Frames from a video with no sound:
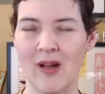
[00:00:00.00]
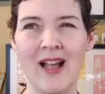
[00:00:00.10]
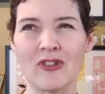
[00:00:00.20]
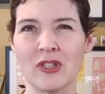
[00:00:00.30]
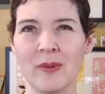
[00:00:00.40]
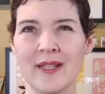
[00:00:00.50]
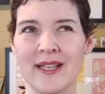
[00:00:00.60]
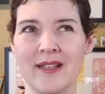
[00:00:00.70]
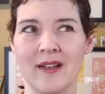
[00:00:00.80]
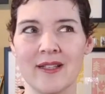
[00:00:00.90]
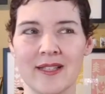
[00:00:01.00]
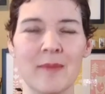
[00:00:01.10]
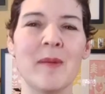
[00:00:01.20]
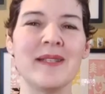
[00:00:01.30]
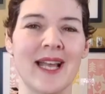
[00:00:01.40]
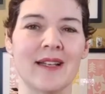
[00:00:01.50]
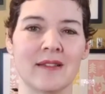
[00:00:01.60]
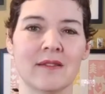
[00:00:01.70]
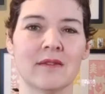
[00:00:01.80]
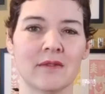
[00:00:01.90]
actually, what did I say, 9, 10? Maybe 10.
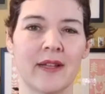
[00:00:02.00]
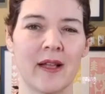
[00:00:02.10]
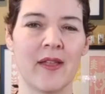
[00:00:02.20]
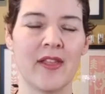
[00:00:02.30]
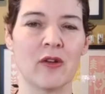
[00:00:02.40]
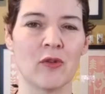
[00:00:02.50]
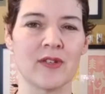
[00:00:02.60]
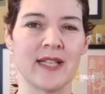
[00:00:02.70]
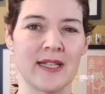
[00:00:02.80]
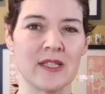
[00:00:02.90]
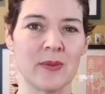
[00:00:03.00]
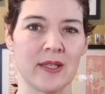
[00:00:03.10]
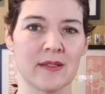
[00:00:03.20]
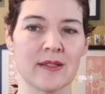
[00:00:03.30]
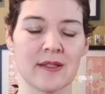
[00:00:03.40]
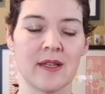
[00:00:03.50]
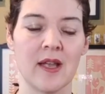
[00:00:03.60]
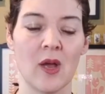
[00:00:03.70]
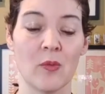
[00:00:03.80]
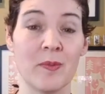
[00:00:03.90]
Like, I think I'll go for 10 sweaters.
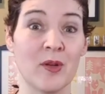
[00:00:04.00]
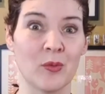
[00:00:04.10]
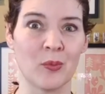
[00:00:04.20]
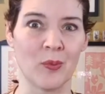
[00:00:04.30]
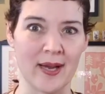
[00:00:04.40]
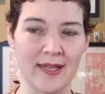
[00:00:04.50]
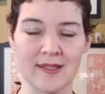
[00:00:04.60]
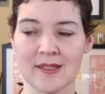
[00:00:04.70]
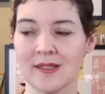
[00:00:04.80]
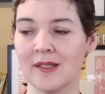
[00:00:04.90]
Would be great.